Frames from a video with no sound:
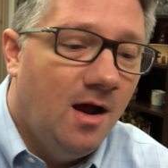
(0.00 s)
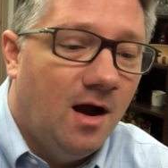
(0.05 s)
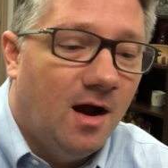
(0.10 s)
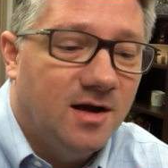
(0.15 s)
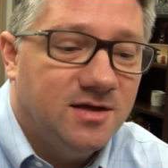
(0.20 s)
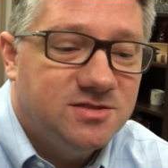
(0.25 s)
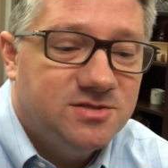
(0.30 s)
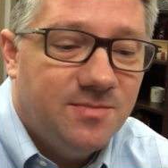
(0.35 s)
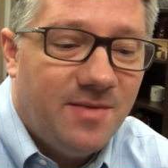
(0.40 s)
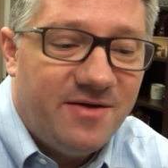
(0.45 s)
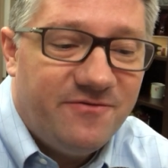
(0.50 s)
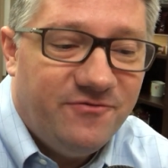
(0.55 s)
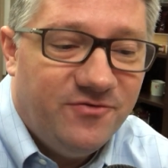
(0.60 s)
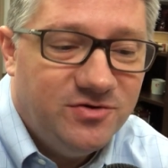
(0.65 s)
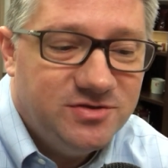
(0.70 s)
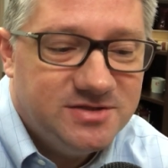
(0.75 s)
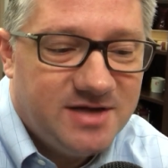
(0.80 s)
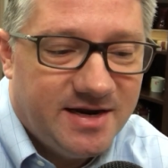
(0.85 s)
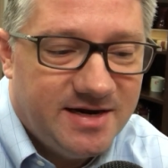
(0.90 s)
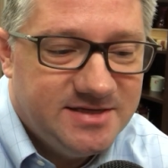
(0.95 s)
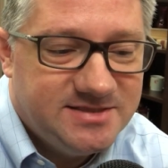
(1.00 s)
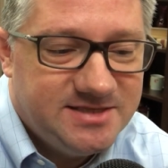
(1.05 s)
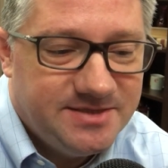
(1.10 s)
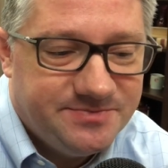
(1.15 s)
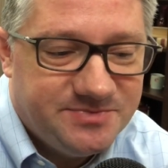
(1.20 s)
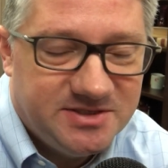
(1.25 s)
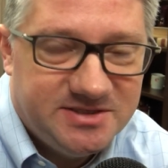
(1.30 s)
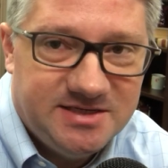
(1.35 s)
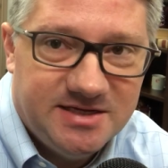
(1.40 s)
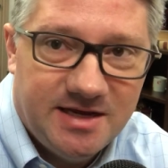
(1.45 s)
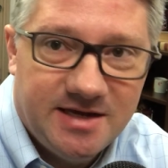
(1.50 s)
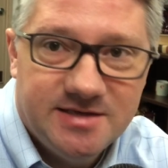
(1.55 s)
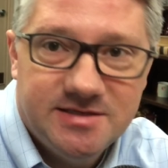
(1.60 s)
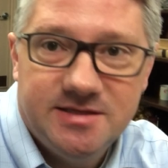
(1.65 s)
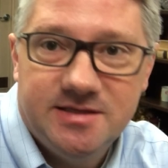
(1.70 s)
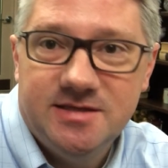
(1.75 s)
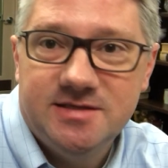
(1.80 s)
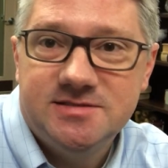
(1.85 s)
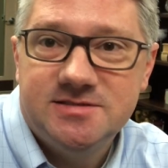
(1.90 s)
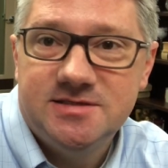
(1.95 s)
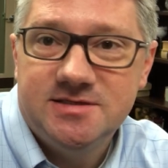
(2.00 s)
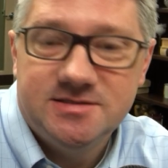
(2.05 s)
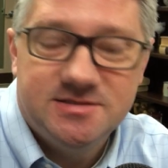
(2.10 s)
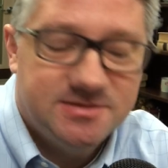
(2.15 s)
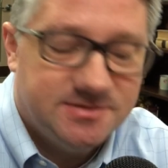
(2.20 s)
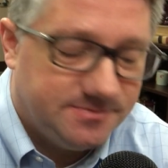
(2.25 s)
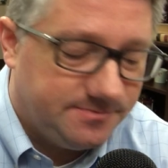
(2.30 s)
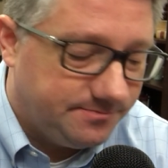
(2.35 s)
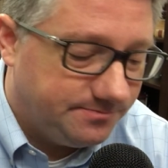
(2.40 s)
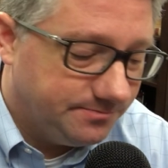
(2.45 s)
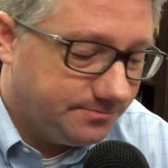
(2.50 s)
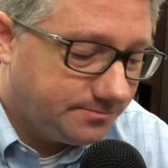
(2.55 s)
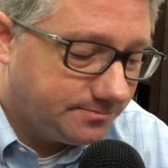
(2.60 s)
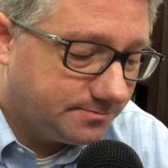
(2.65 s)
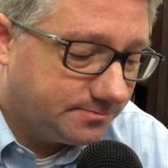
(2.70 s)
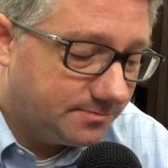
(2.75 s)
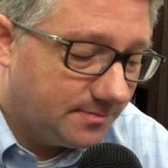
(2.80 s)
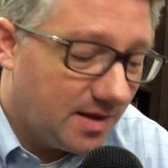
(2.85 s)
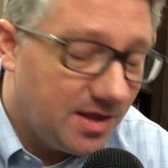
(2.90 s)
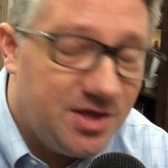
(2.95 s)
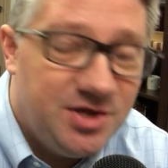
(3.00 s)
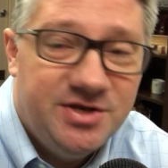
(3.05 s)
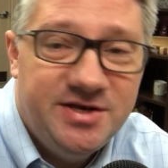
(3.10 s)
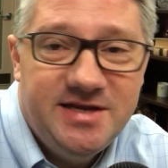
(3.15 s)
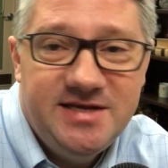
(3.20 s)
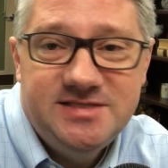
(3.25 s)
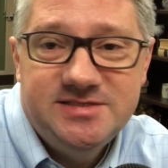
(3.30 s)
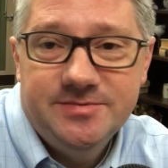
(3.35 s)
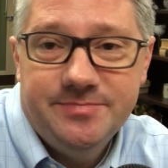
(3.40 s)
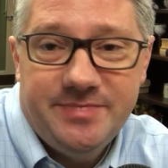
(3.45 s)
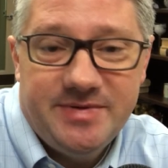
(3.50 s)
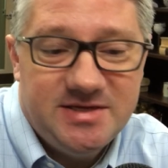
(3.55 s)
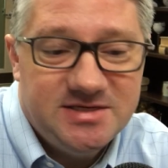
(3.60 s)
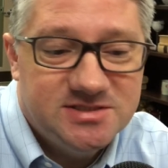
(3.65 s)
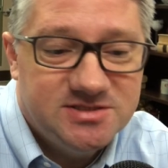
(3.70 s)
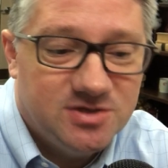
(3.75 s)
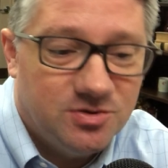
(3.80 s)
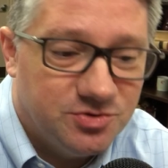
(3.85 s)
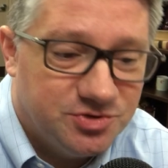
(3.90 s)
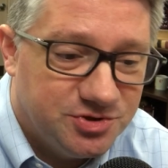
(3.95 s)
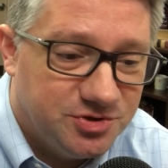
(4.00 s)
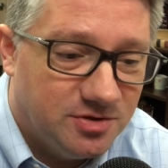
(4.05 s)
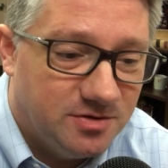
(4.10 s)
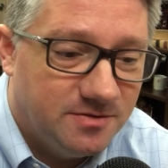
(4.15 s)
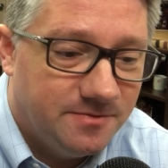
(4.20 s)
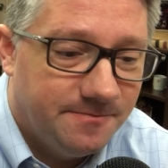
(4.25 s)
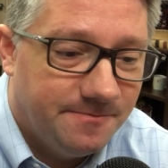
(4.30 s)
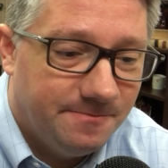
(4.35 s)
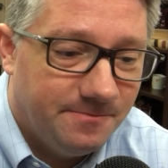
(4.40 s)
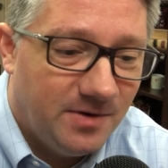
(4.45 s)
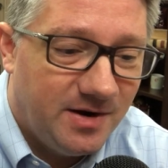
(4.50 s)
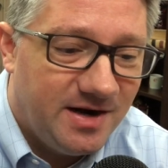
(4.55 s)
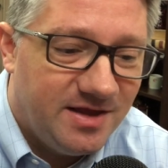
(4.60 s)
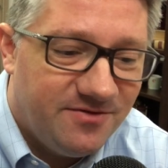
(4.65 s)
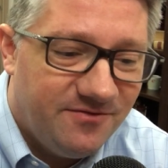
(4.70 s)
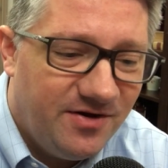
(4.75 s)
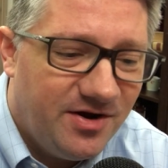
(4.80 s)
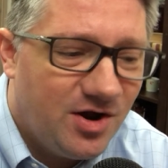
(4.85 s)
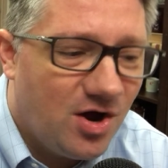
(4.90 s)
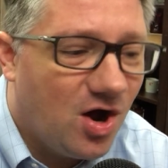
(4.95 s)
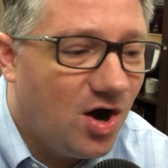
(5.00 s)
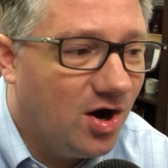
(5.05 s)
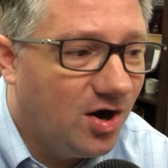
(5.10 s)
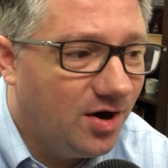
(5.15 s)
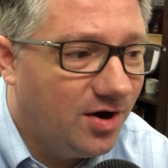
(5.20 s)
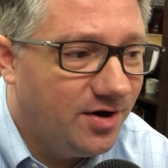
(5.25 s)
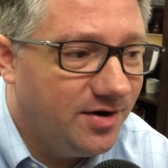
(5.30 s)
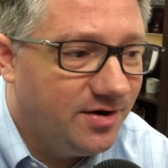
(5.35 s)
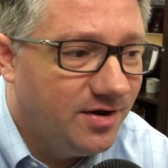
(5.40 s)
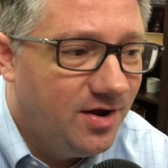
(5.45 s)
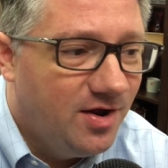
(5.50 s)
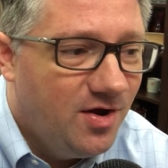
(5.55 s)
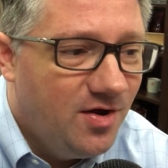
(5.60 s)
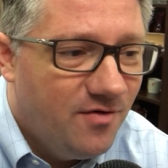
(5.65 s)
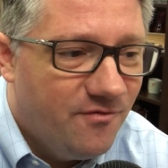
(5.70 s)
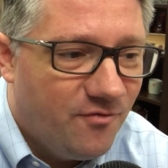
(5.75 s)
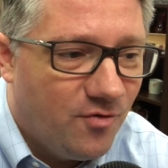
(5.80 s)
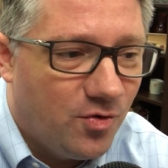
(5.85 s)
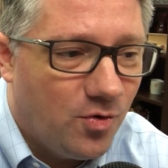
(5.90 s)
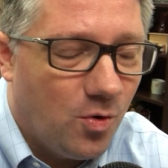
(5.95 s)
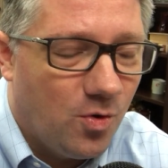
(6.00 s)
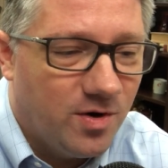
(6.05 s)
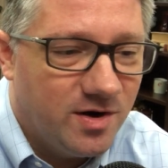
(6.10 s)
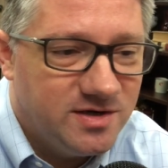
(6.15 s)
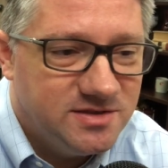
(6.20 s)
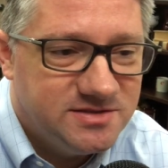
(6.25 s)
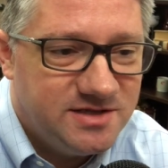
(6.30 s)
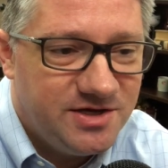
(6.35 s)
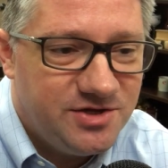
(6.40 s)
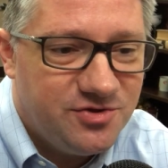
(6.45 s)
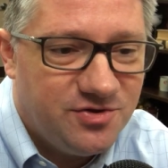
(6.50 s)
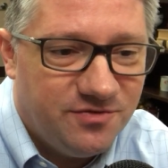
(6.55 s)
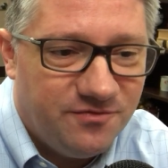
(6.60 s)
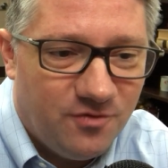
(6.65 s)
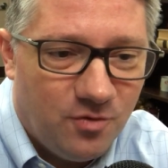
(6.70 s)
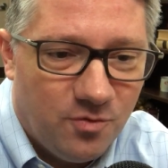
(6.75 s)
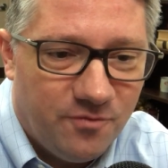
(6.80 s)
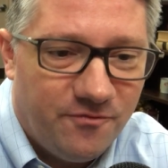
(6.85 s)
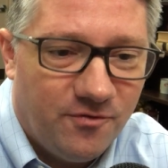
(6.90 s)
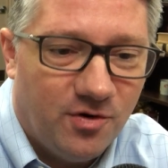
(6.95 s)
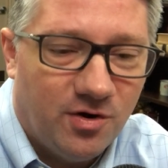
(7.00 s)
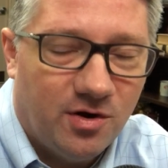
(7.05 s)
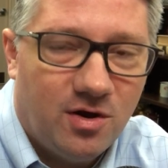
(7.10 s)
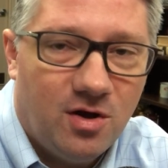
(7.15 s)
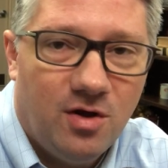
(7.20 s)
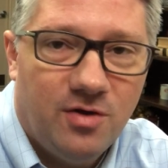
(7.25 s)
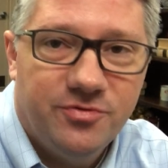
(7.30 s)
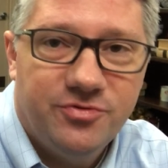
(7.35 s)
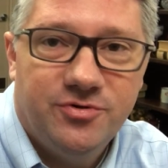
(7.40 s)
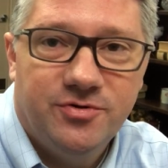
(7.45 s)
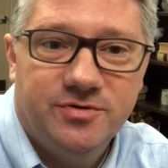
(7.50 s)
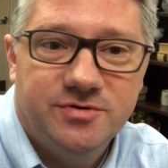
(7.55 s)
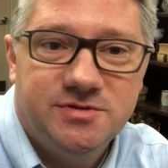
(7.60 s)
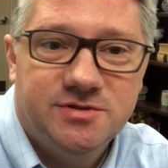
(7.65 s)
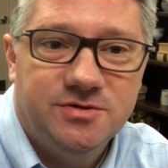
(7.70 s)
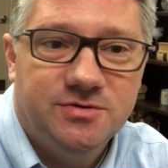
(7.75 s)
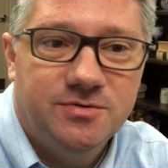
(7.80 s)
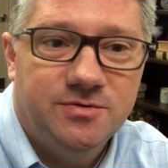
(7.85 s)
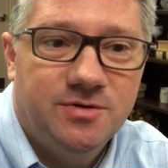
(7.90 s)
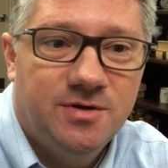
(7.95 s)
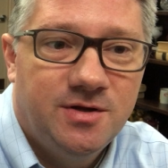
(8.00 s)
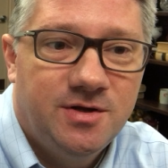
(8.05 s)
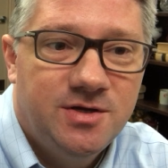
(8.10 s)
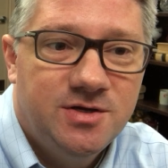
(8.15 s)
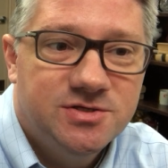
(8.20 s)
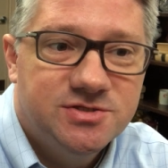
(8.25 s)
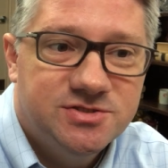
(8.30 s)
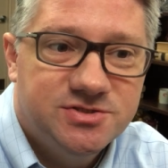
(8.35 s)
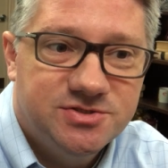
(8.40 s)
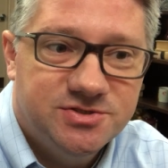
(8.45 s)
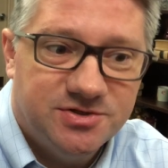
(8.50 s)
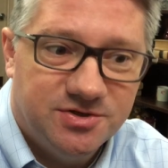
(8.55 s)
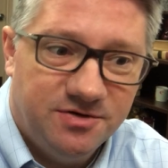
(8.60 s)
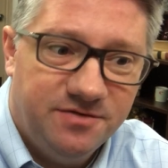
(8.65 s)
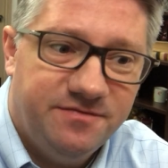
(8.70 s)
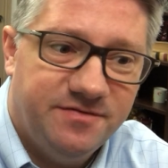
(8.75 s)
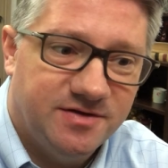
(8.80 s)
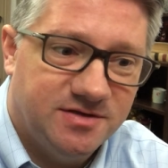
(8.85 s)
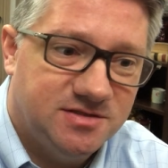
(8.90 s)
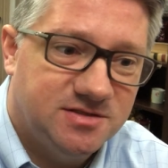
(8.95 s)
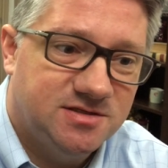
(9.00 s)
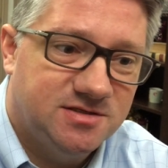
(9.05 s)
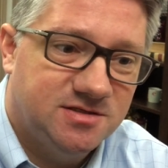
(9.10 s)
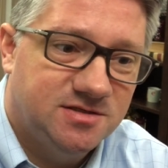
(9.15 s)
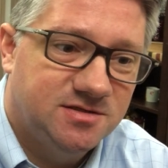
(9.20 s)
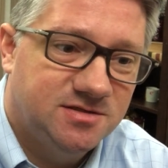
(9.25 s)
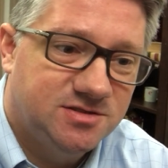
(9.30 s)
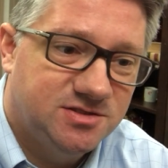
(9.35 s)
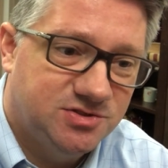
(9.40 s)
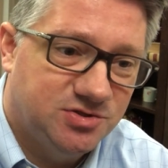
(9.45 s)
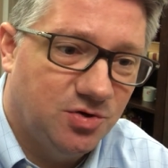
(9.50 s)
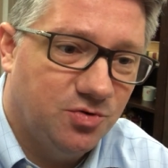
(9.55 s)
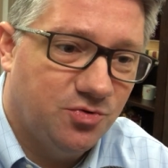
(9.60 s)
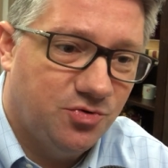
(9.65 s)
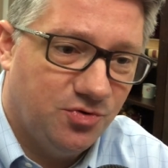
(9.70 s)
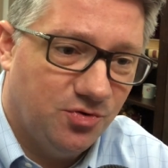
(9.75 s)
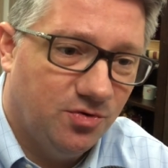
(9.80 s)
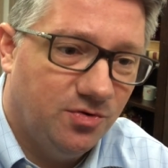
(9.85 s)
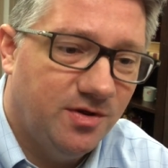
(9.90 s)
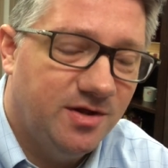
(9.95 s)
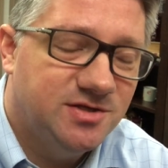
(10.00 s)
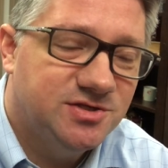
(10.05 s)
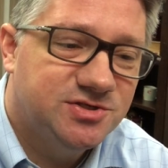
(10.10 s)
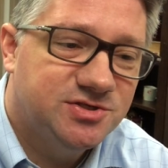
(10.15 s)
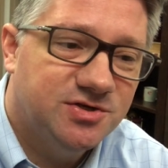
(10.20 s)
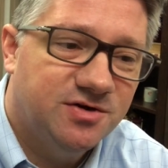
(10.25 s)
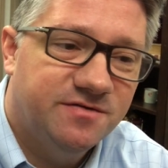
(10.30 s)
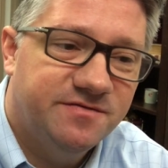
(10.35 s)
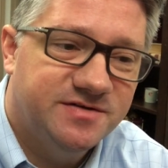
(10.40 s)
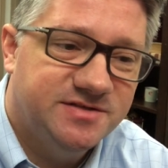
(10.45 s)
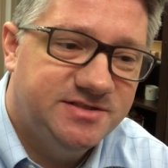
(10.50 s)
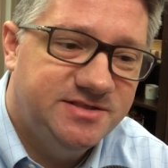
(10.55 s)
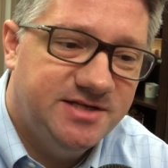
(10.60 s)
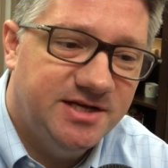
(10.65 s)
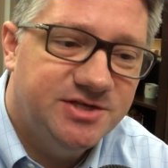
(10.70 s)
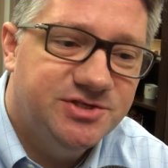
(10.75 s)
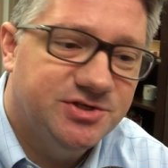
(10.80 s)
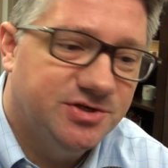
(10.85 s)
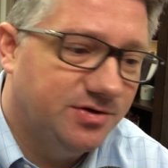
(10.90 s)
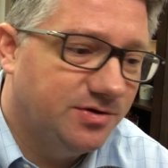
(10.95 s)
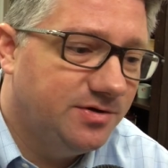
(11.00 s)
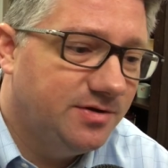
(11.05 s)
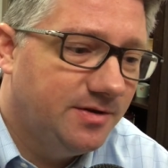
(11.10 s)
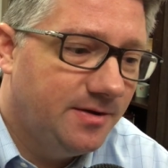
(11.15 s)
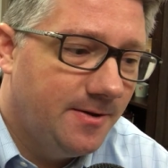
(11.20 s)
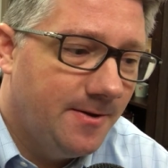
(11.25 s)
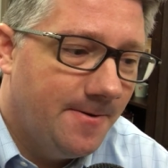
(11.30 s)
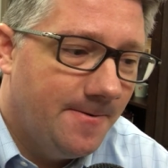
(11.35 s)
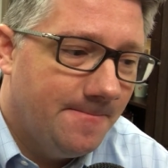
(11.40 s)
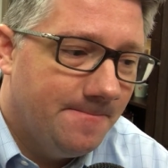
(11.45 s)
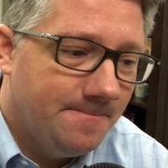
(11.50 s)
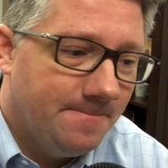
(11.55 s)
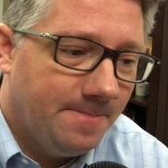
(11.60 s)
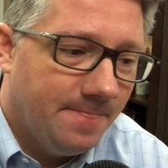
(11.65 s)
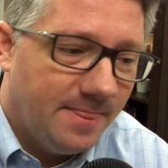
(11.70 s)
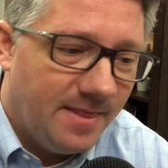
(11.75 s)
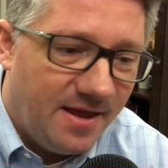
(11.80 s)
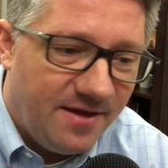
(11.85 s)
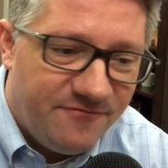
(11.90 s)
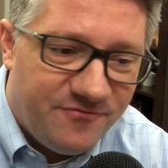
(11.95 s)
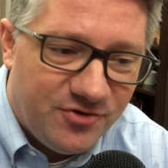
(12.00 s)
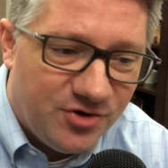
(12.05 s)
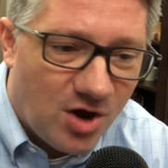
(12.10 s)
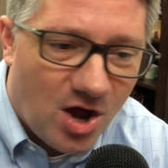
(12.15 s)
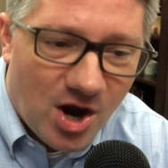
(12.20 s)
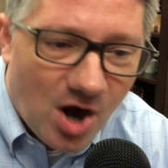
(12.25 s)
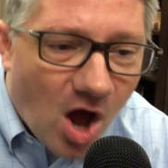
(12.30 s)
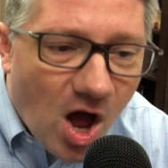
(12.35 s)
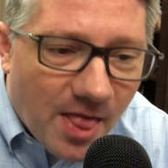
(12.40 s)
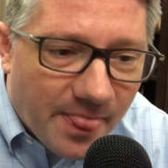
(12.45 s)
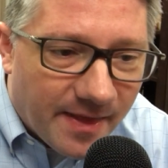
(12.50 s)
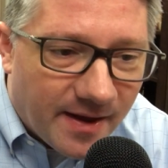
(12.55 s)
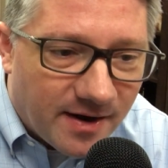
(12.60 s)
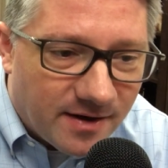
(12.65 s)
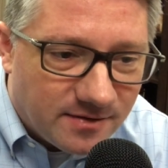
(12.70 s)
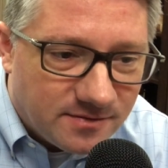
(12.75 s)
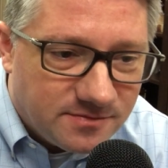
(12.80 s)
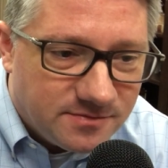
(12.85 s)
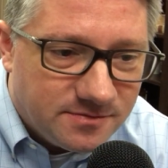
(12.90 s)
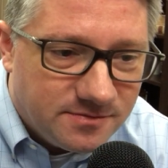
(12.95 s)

All right, so my first kind of tip to dig into this is you need to be social, right? It's very hard for an organization or for a culture to service social and service digital if you're not on there,